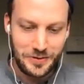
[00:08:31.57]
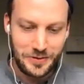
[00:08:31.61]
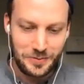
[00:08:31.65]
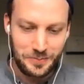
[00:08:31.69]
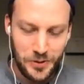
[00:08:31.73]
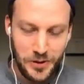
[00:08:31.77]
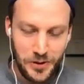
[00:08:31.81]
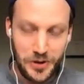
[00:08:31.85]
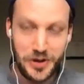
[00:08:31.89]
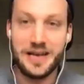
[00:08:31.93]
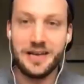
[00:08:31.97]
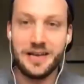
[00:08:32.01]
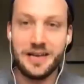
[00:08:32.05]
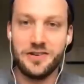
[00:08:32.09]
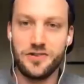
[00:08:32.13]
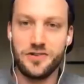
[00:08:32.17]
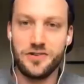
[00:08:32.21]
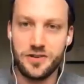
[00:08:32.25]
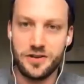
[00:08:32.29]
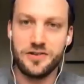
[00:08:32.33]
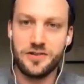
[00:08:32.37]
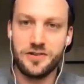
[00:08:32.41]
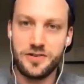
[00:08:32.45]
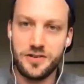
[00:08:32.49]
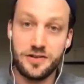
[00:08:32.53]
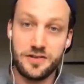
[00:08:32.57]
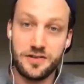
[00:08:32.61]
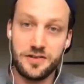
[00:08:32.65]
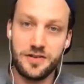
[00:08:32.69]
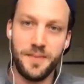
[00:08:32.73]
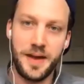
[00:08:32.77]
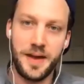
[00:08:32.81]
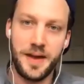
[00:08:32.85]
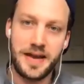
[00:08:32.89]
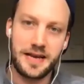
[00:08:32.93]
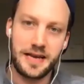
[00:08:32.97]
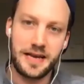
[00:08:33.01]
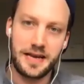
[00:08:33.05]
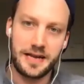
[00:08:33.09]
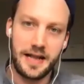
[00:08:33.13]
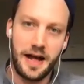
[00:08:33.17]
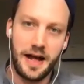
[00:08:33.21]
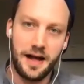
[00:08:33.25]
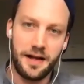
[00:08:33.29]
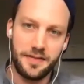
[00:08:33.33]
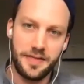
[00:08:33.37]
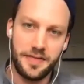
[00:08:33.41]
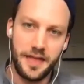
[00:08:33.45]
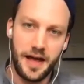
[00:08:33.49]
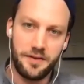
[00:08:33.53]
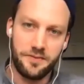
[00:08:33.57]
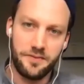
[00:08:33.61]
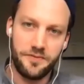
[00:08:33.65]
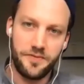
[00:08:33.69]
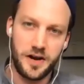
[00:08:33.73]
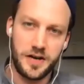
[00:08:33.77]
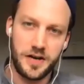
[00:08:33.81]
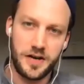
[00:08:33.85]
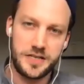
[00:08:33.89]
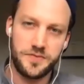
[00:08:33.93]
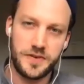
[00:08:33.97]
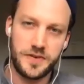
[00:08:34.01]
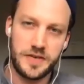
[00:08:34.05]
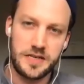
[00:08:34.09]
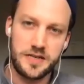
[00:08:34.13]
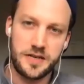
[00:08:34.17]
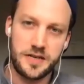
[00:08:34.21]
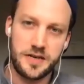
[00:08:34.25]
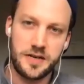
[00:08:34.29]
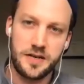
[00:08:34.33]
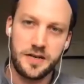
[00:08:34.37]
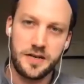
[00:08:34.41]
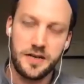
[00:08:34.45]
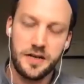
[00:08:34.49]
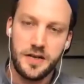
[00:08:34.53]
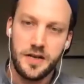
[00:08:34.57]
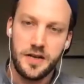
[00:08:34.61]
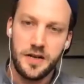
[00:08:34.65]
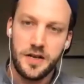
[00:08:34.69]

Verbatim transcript: put into to, to making that that first feature